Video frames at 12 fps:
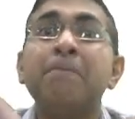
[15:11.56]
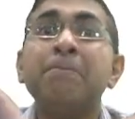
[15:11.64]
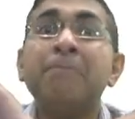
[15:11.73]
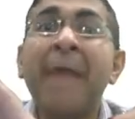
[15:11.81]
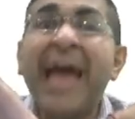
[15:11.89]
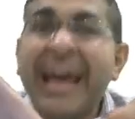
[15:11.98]

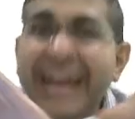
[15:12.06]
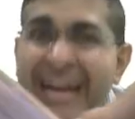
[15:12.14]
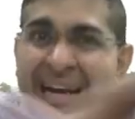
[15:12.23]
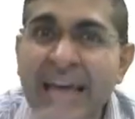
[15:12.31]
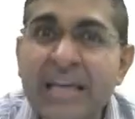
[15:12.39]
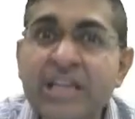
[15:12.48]

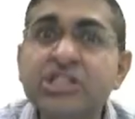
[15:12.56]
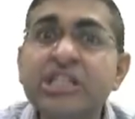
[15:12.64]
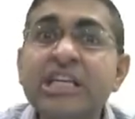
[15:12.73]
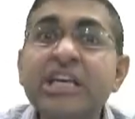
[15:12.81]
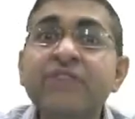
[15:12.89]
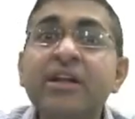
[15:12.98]
paralyze
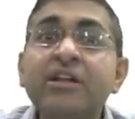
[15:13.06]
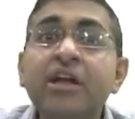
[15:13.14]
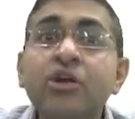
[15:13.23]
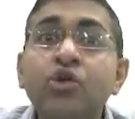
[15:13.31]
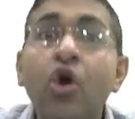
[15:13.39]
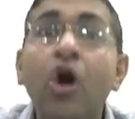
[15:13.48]
even the
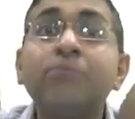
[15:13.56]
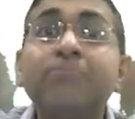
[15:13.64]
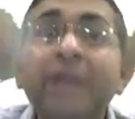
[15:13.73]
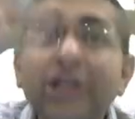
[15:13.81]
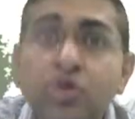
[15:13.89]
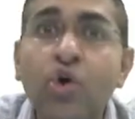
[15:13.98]

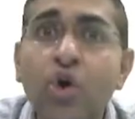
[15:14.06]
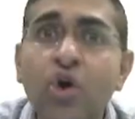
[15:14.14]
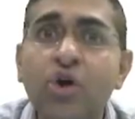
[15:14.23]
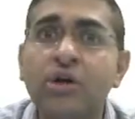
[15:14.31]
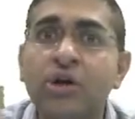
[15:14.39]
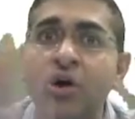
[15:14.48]
normal
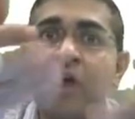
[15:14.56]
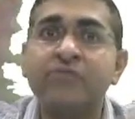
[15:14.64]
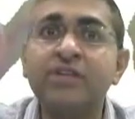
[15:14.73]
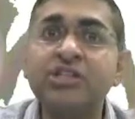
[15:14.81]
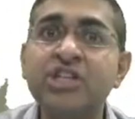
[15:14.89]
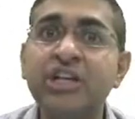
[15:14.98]
tone of
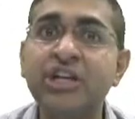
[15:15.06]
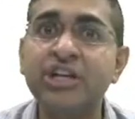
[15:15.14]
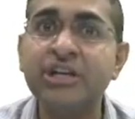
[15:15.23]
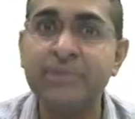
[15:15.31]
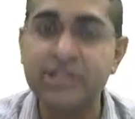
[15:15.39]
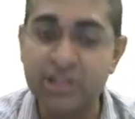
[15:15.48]
the
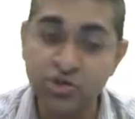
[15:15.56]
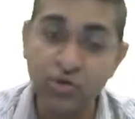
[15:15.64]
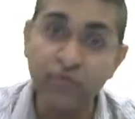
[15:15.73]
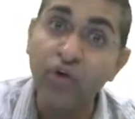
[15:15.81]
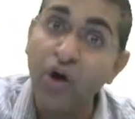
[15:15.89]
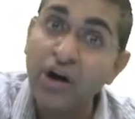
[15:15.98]
ciliary muscle. So
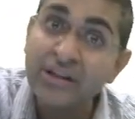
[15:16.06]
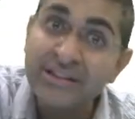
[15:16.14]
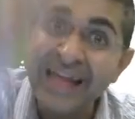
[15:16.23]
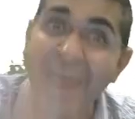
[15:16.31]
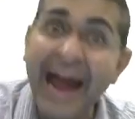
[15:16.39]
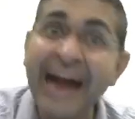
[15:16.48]
for
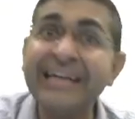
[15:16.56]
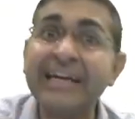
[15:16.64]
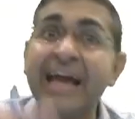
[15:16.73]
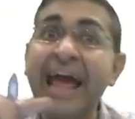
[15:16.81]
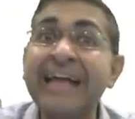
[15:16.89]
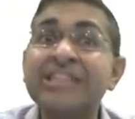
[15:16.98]

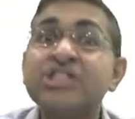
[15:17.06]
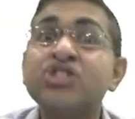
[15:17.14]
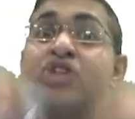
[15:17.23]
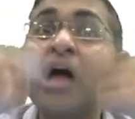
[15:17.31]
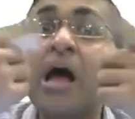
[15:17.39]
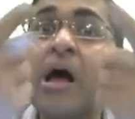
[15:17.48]
that
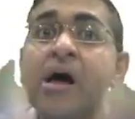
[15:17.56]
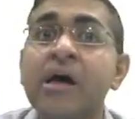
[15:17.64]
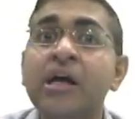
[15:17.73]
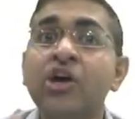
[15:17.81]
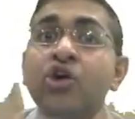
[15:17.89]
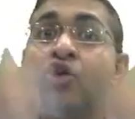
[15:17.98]
extra
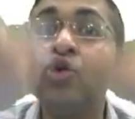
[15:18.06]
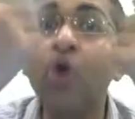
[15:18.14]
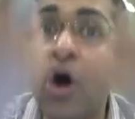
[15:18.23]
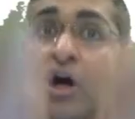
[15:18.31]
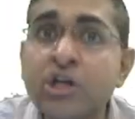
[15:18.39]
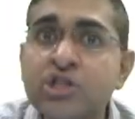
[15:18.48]

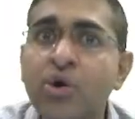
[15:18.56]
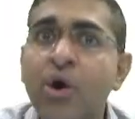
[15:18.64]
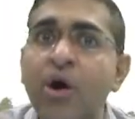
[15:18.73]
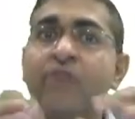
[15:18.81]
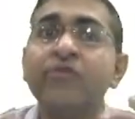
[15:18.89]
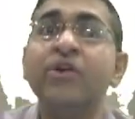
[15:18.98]
loss
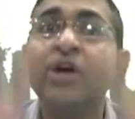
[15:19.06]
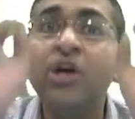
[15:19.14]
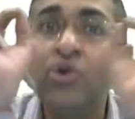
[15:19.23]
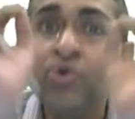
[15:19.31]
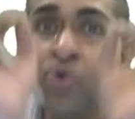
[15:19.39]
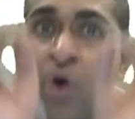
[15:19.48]
of
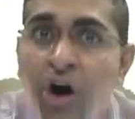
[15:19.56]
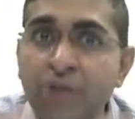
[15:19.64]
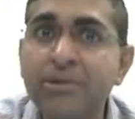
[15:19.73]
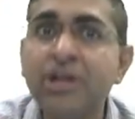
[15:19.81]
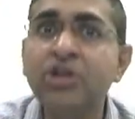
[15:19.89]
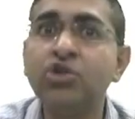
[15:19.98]

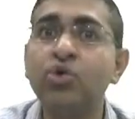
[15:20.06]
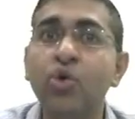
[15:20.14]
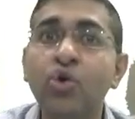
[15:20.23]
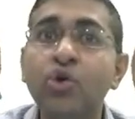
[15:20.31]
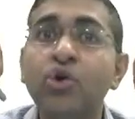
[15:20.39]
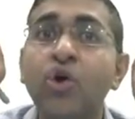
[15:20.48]
normal
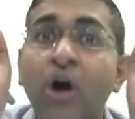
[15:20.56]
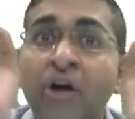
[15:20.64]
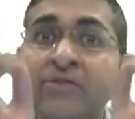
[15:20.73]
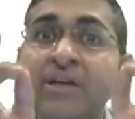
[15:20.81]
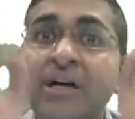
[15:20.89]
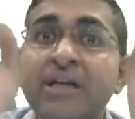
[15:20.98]
tone
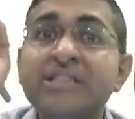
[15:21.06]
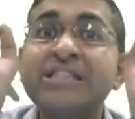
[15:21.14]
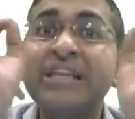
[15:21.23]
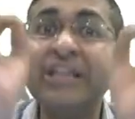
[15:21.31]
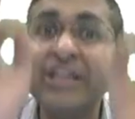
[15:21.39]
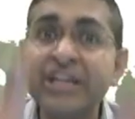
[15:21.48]
of the
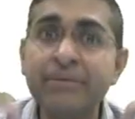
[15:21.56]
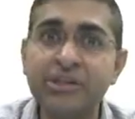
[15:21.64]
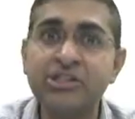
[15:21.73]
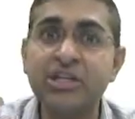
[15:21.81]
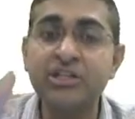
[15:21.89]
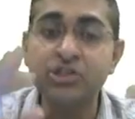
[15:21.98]
ciliary
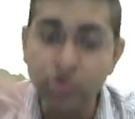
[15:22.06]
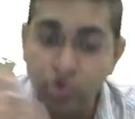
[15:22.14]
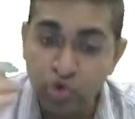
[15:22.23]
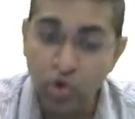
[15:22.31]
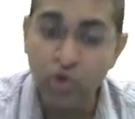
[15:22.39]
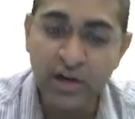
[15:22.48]
muscles,
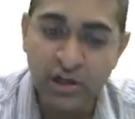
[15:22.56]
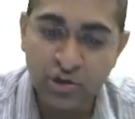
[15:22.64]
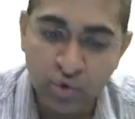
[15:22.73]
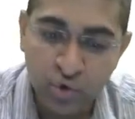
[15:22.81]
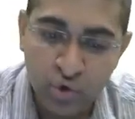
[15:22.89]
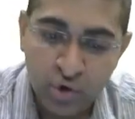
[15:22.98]
you will
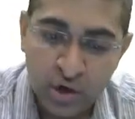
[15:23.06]
do